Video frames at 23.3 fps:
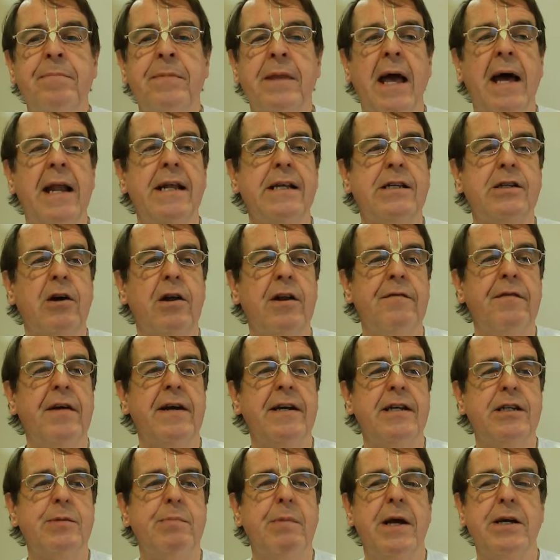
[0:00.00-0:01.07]
And it's got a very
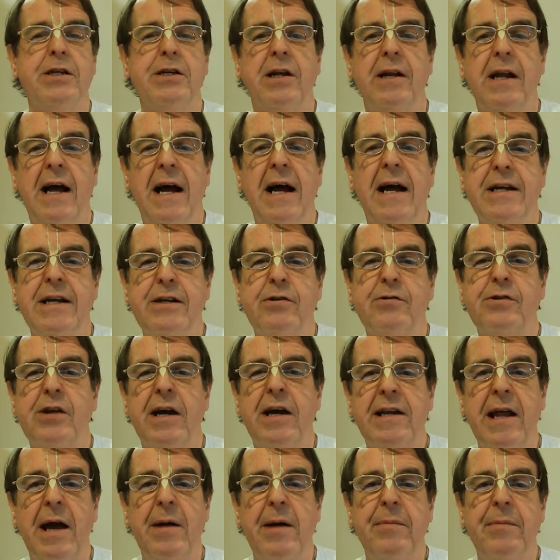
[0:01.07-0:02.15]
special
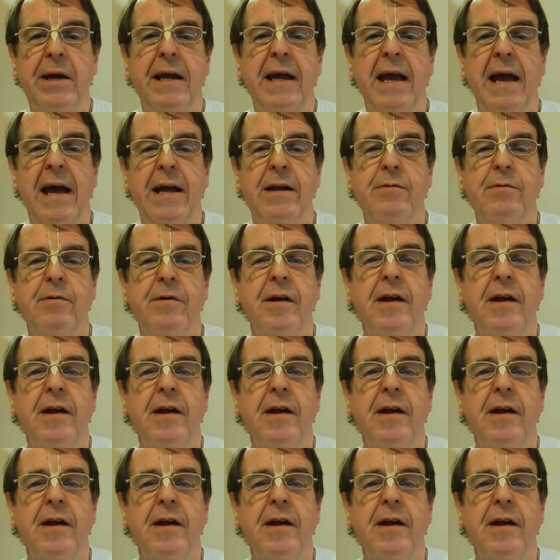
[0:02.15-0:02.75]
hydrodynamic head.